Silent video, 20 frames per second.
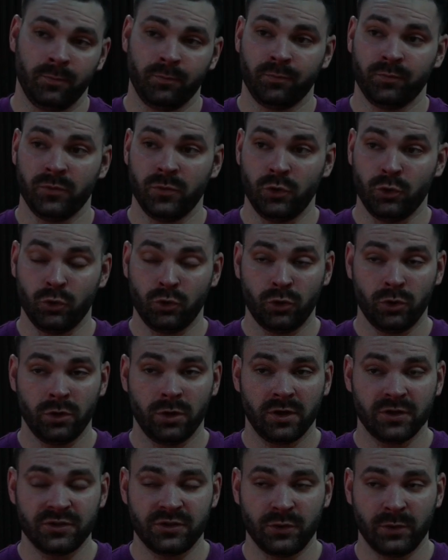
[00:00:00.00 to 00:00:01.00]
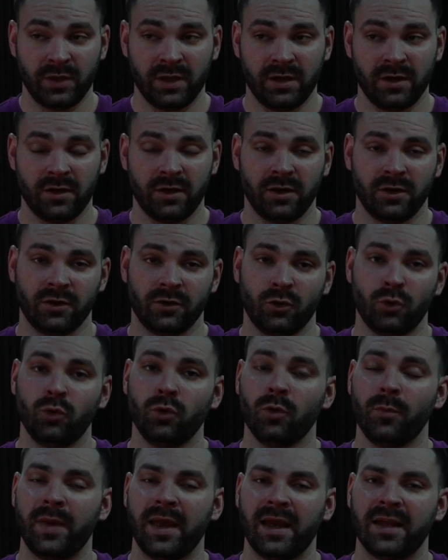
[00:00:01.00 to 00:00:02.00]
you could also get on
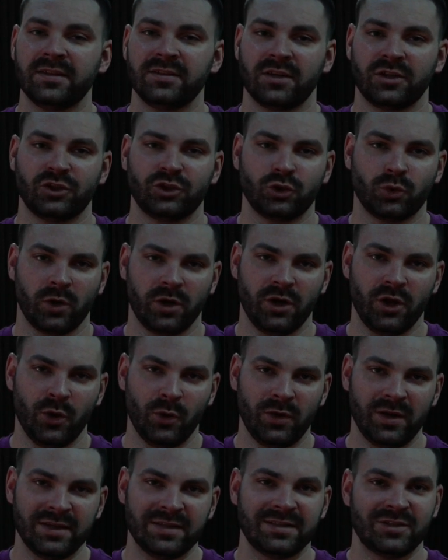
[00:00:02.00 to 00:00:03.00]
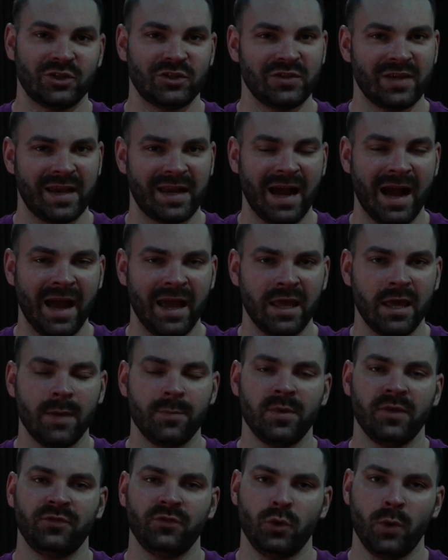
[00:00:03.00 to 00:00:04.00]
Coolman's on short notice, just like I
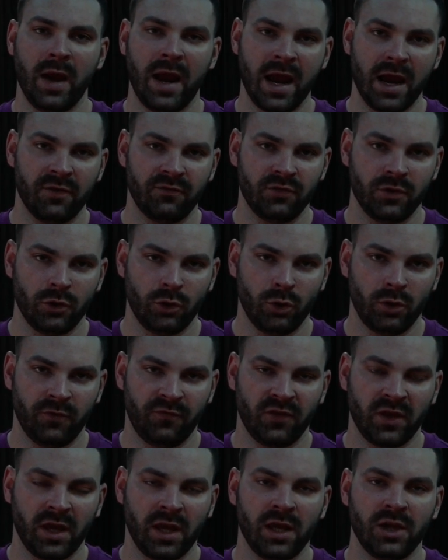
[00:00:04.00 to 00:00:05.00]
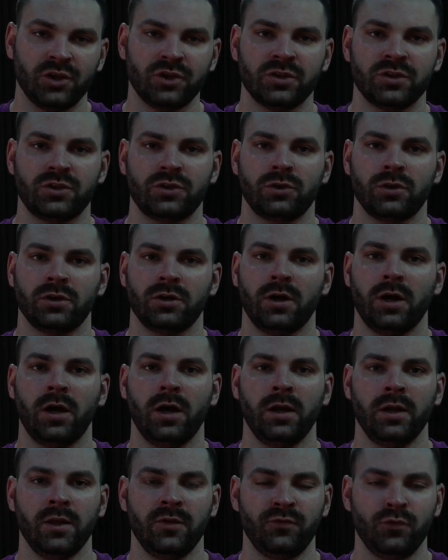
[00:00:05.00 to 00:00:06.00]
am, if you have the notifications turned
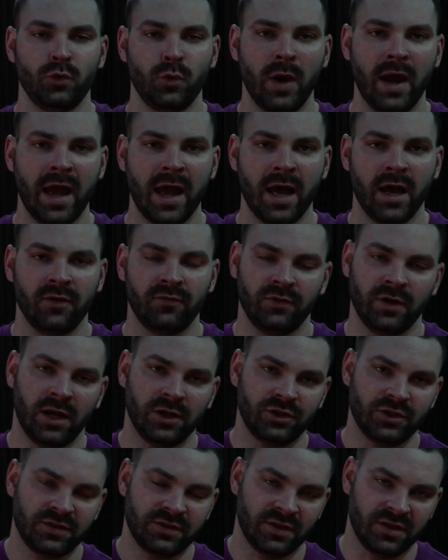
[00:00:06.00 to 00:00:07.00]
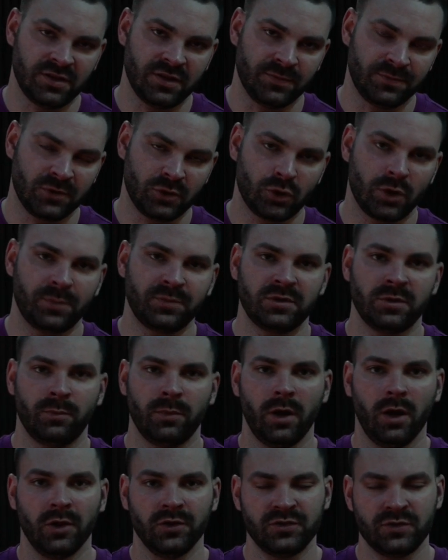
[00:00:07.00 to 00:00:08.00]
on. If you have not just the subscription,
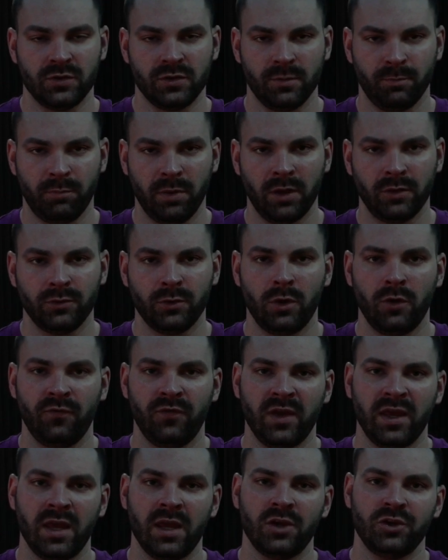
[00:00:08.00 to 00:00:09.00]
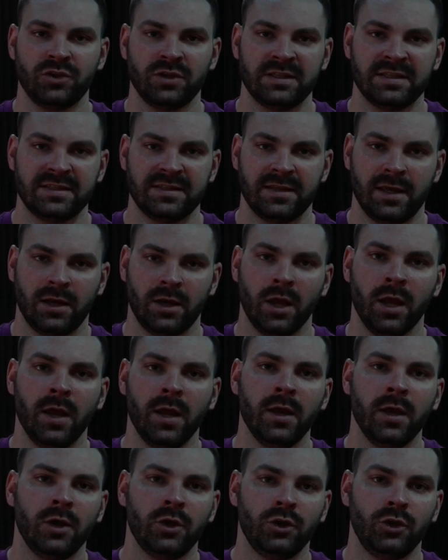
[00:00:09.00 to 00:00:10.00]
but also the bell notifications, then
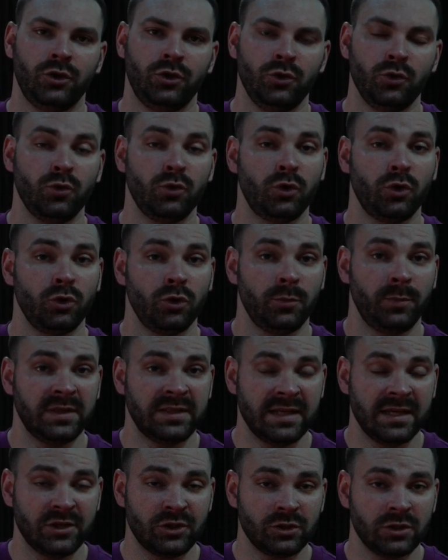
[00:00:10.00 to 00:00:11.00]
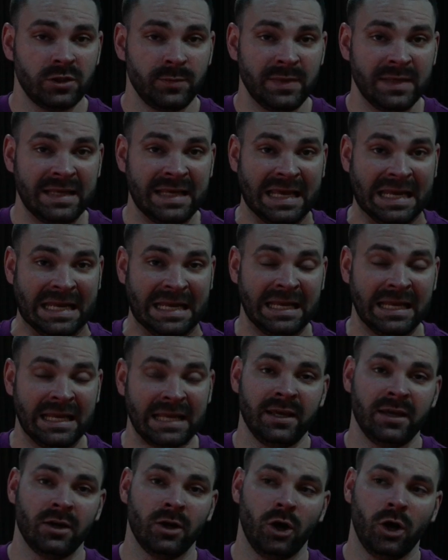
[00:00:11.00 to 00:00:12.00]
you could potentially be getting
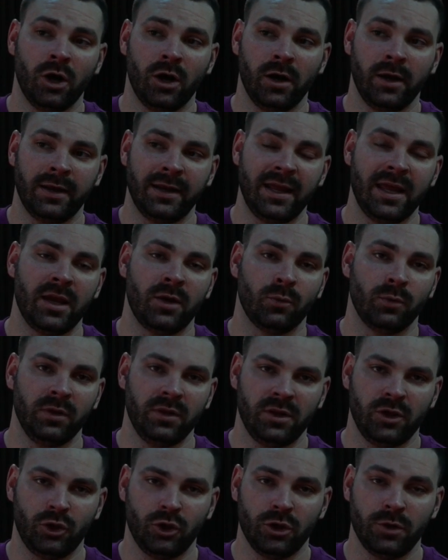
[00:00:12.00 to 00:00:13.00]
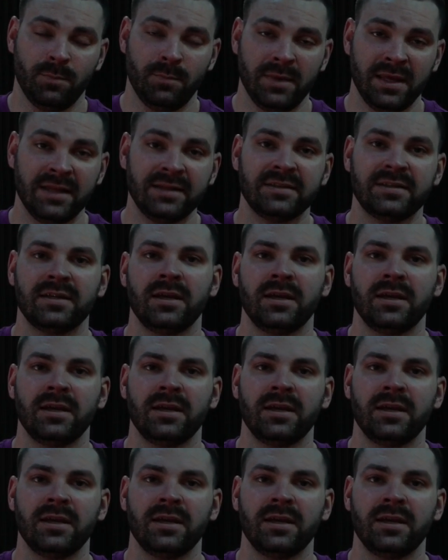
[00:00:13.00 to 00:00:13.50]
in on a really good mint